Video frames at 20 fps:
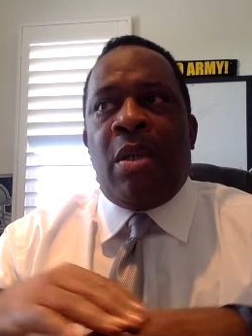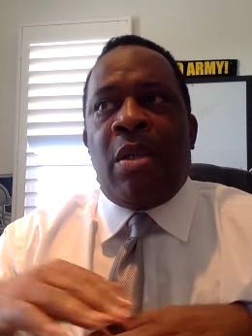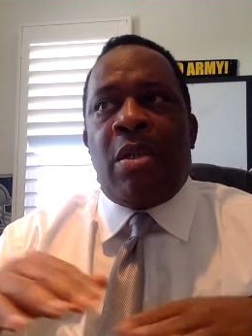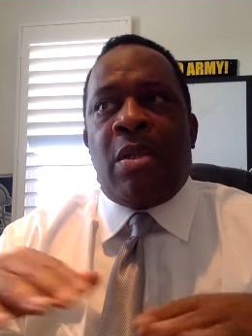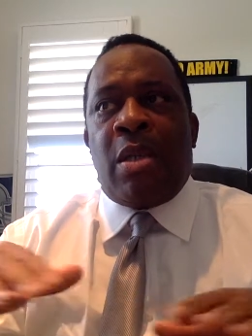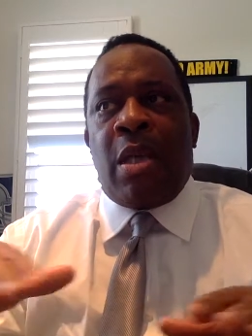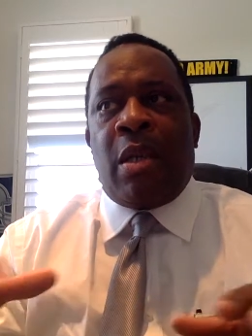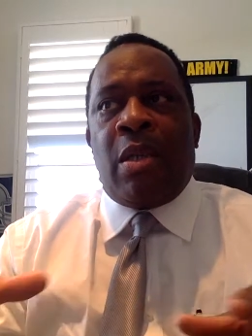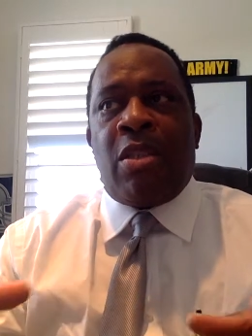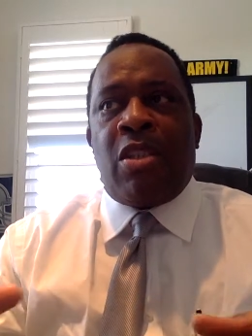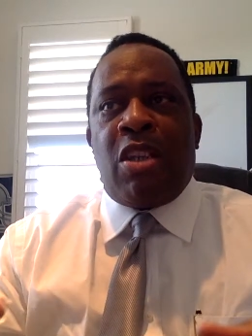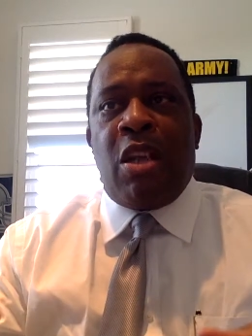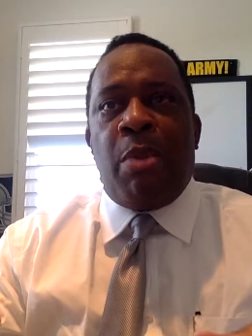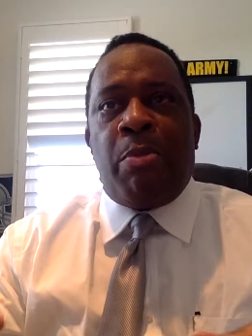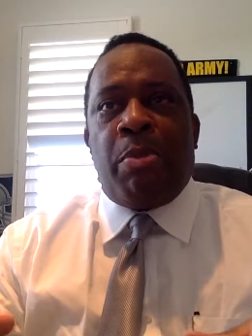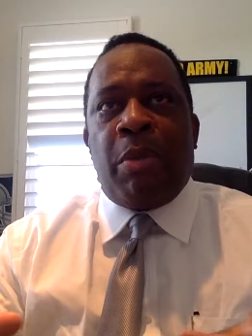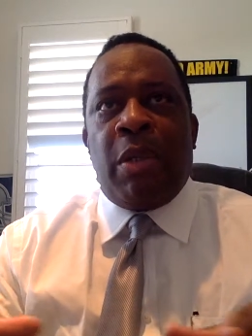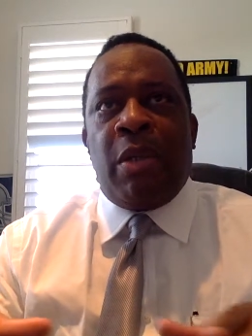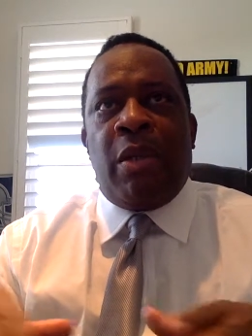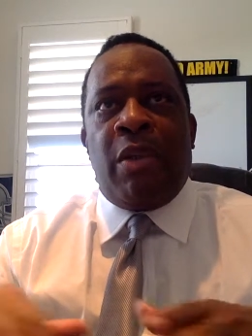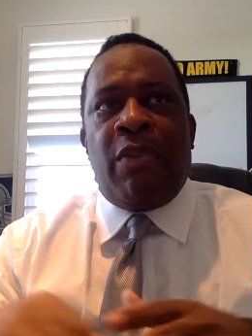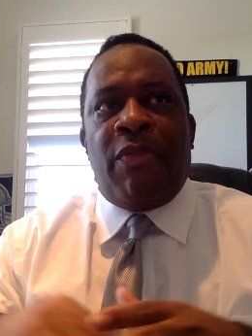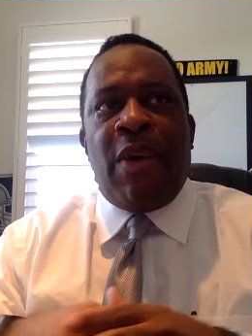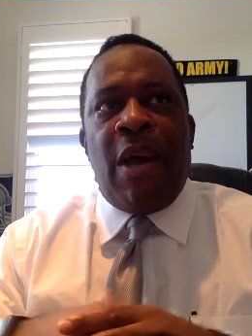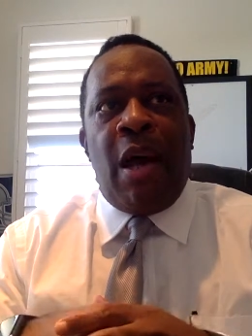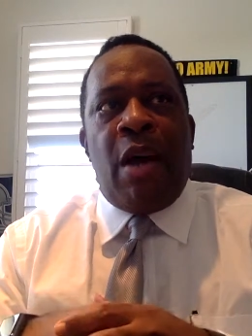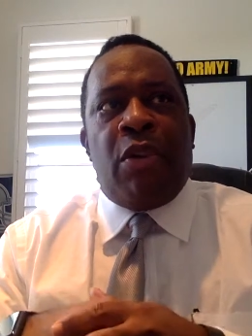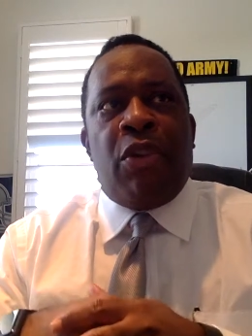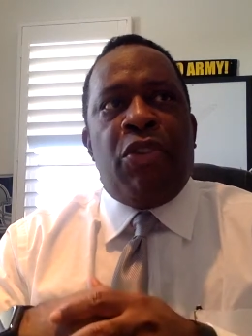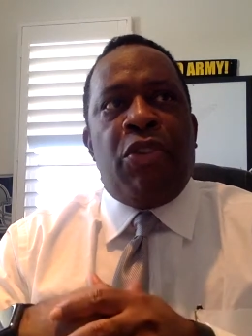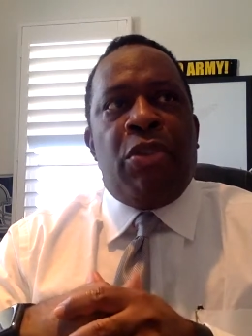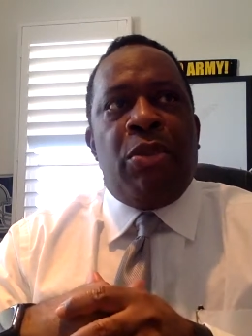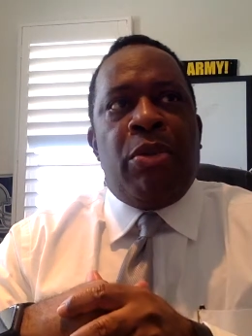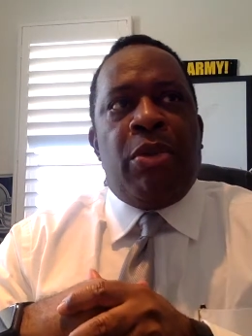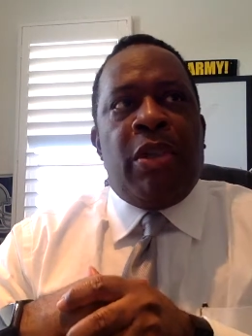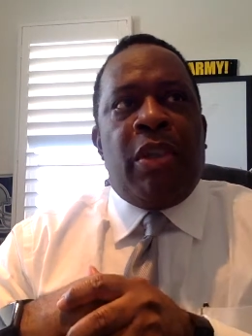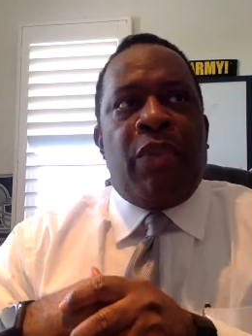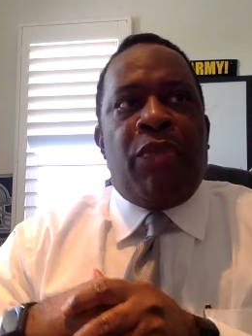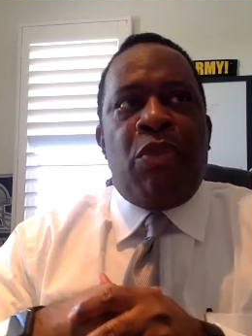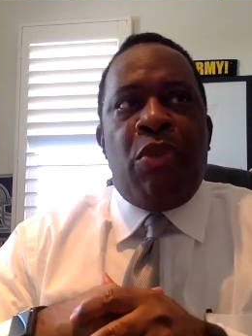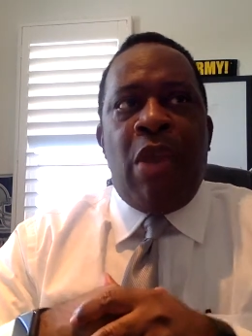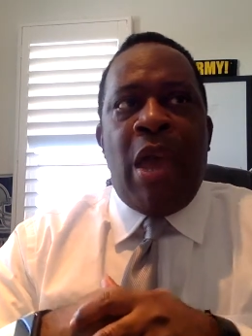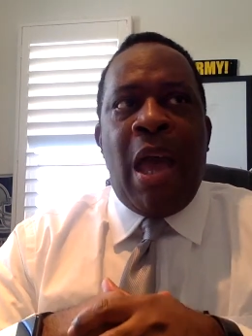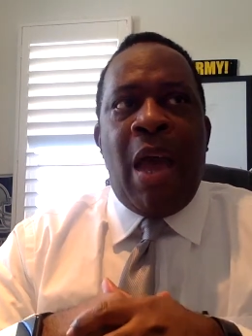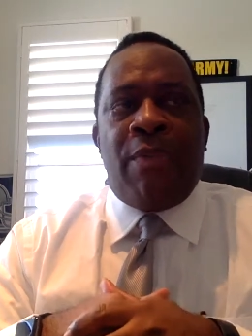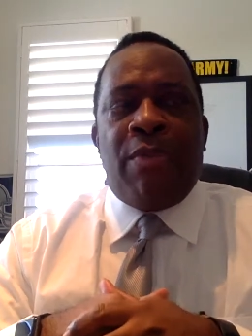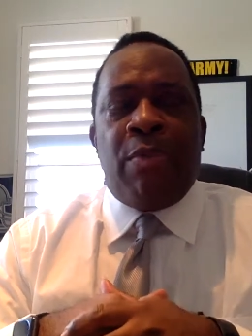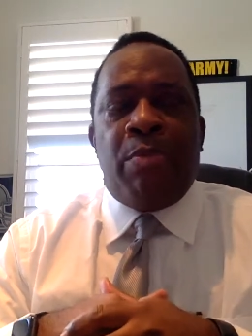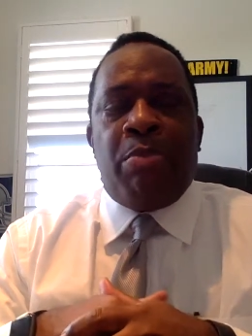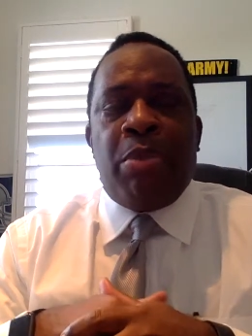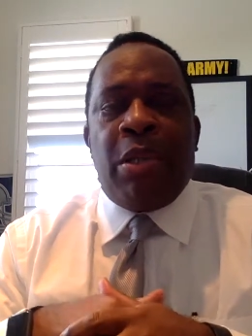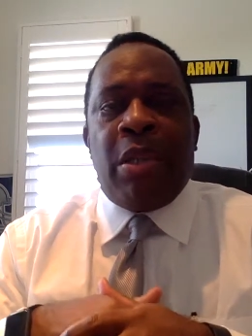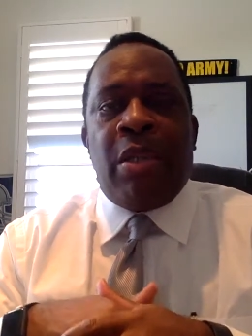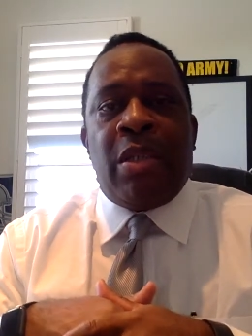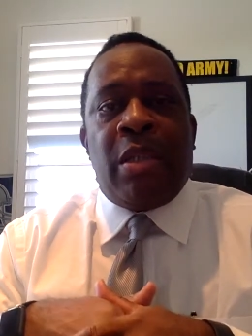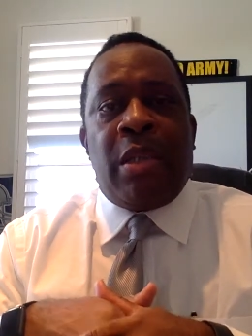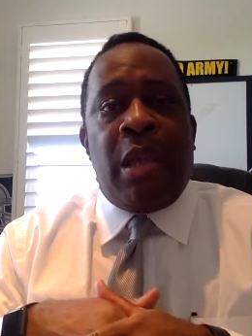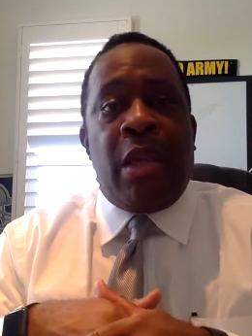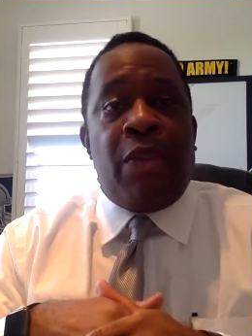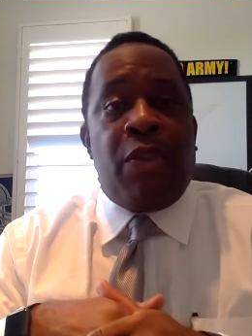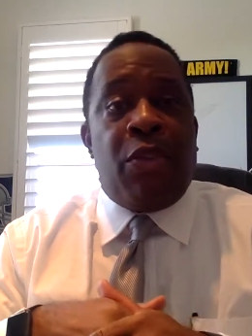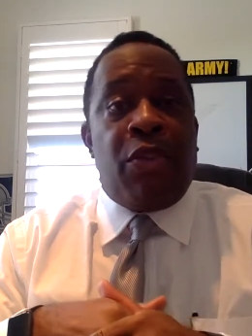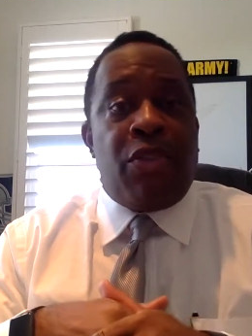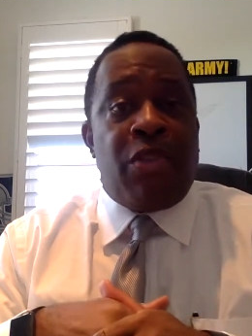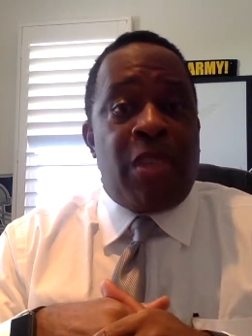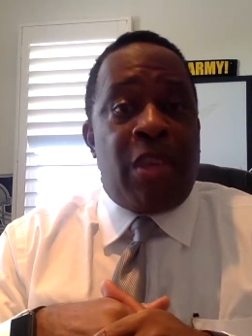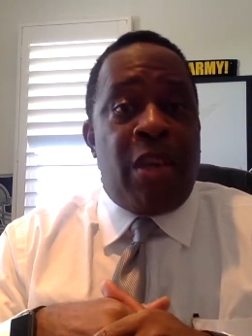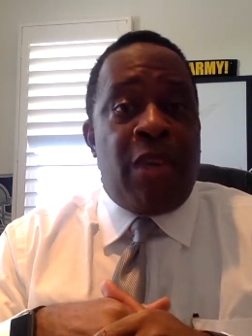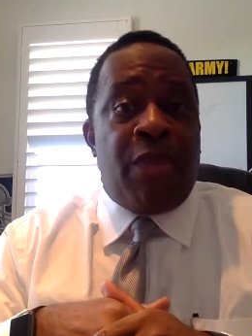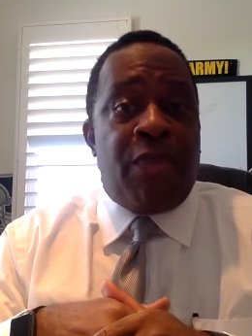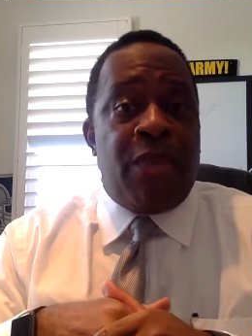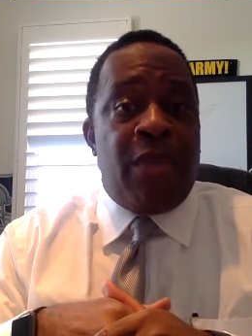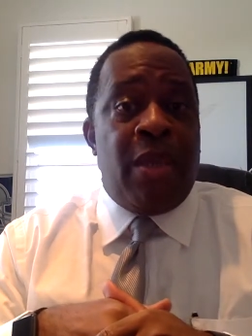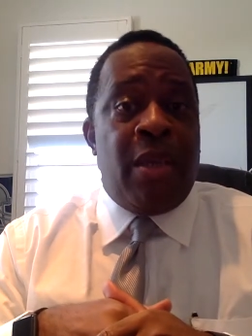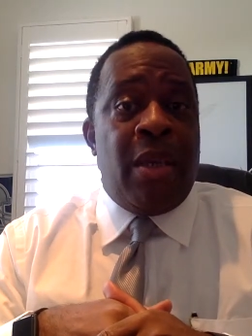set a template of how to do it if you haven't put it together yourself